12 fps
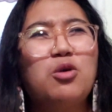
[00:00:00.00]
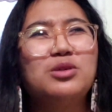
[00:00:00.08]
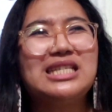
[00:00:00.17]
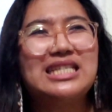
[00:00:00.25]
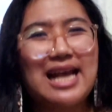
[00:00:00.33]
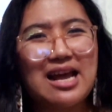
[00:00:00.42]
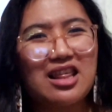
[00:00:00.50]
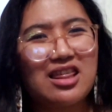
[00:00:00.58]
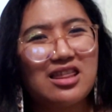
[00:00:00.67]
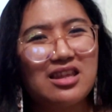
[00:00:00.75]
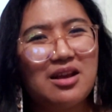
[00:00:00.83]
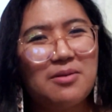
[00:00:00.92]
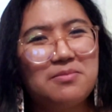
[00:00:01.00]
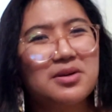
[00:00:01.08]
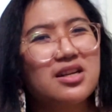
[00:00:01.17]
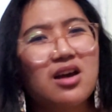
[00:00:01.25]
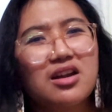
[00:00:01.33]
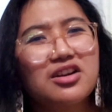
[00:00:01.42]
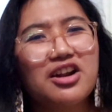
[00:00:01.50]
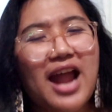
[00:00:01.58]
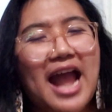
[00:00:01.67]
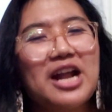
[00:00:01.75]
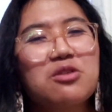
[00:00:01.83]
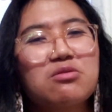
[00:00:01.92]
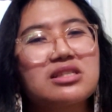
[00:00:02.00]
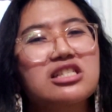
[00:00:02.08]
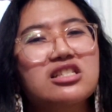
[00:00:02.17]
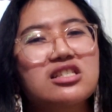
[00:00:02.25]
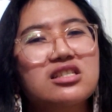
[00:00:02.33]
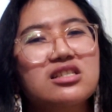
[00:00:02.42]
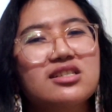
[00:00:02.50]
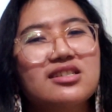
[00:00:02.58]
own death, but not her anguish.